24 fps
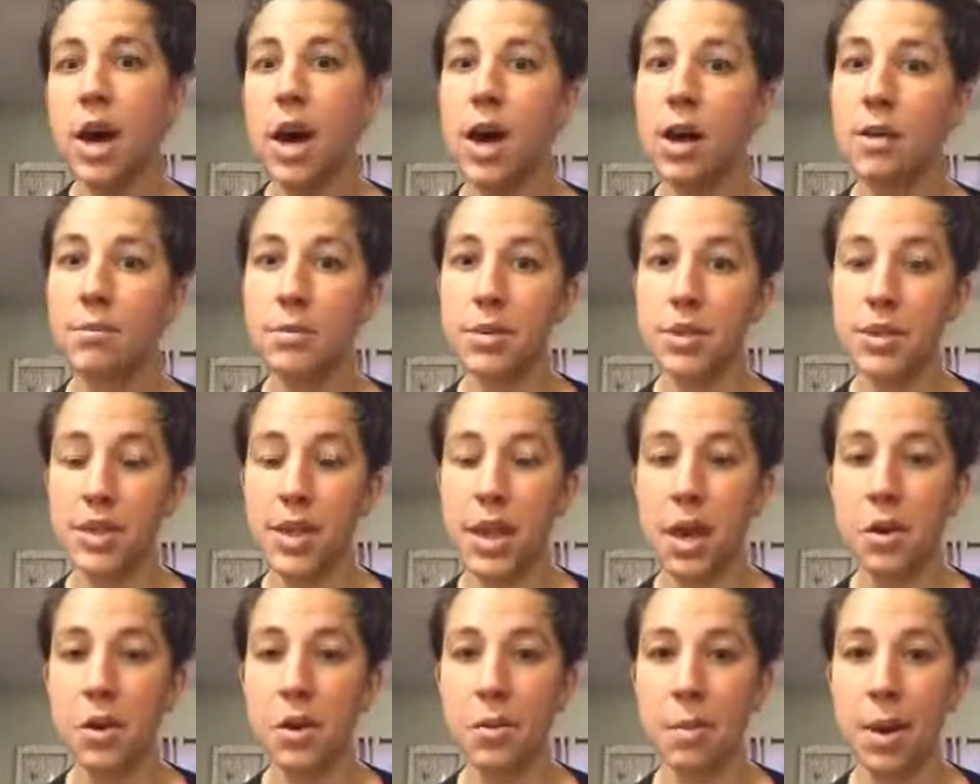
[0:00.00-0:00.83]
um, to
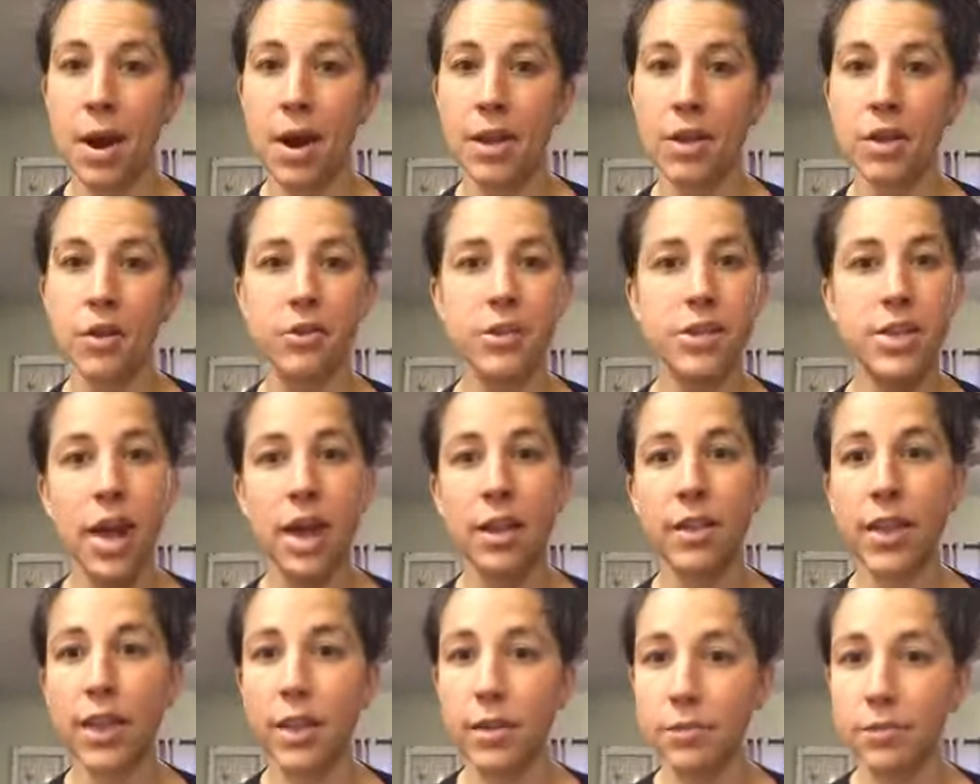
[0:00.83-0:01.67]
see how your body goes,
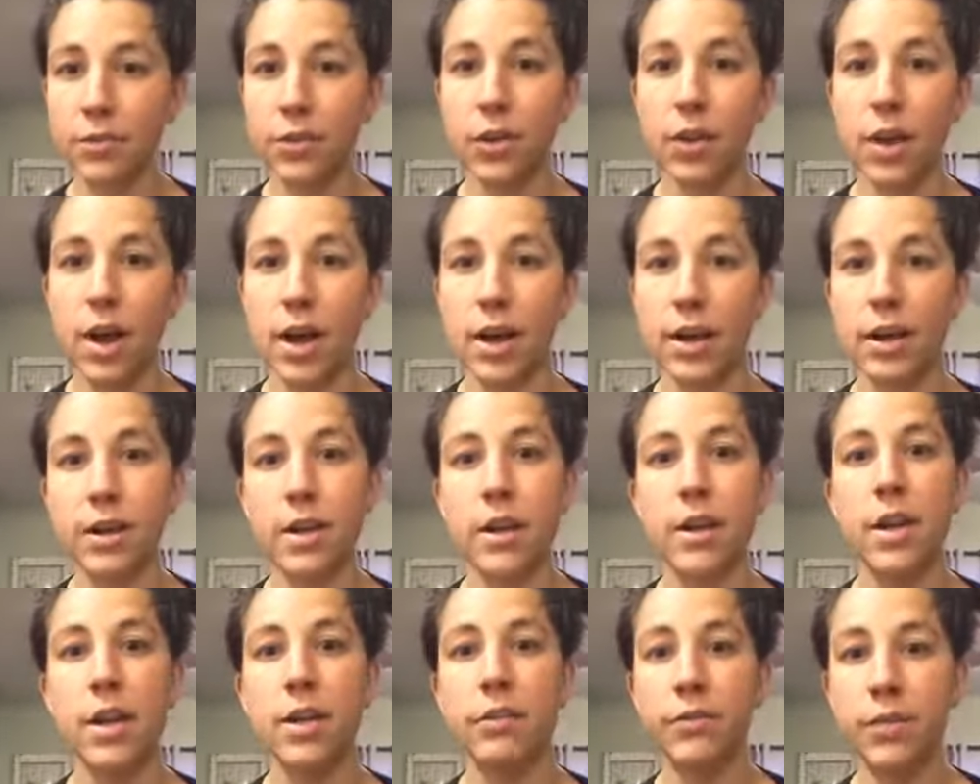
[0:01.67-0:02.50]
not like a full on
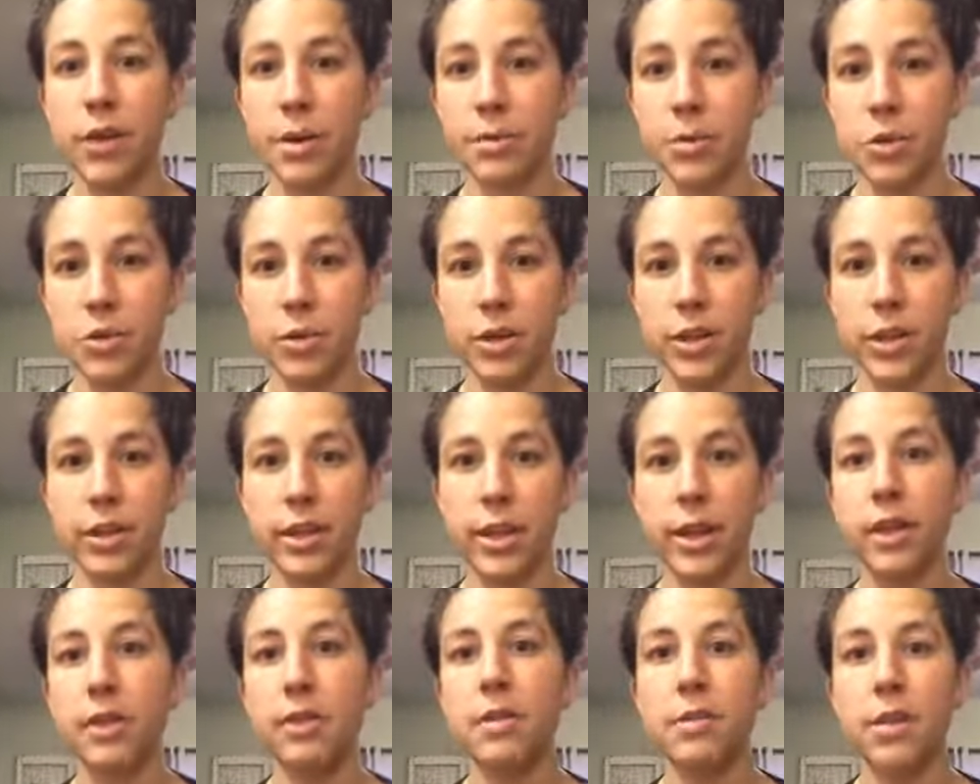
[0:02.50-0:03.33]
inflammatory
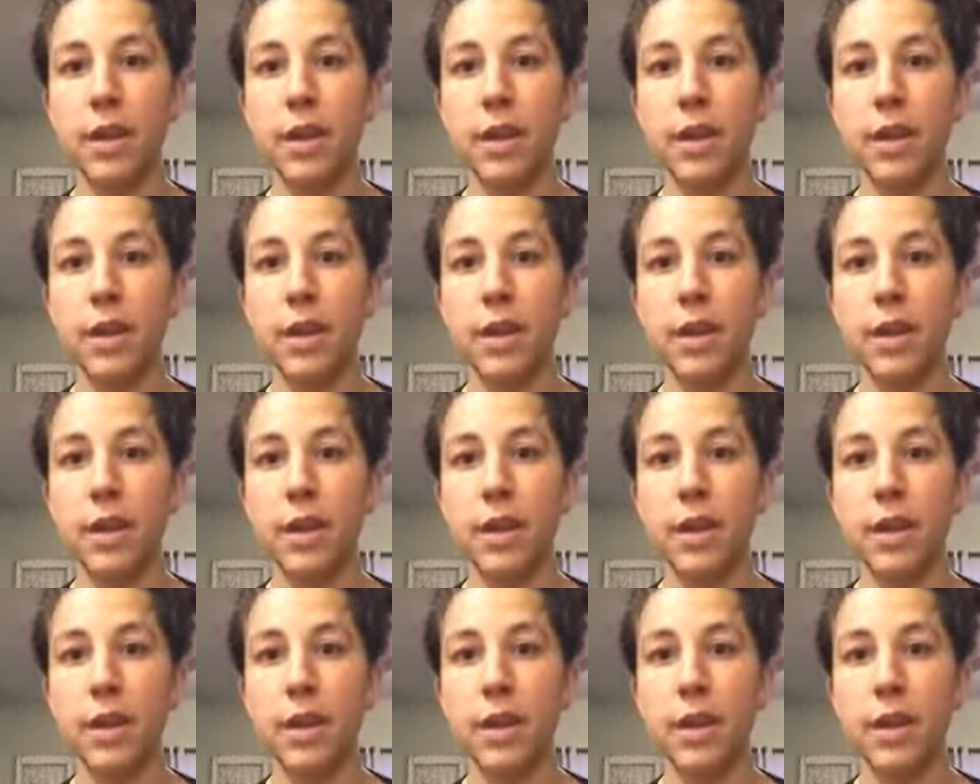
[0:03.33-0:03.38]
like